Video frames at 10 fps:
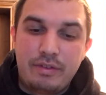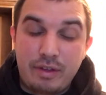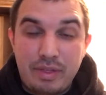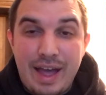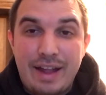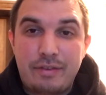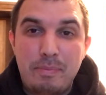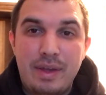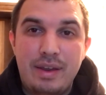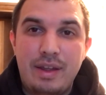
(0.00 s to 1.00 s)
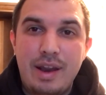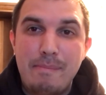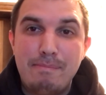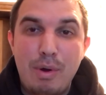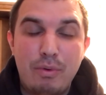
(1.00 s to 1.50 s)
So that's been an
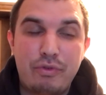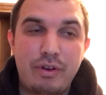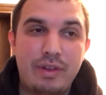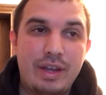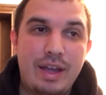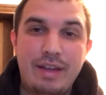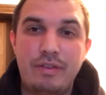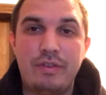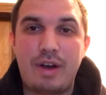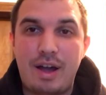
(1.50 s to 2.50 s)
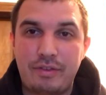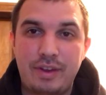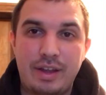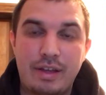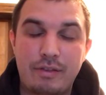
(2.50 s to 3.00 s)
emotionally
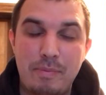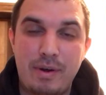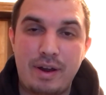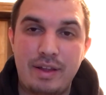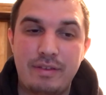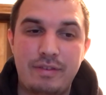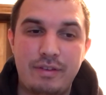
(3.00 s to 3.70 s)
exhausting experience.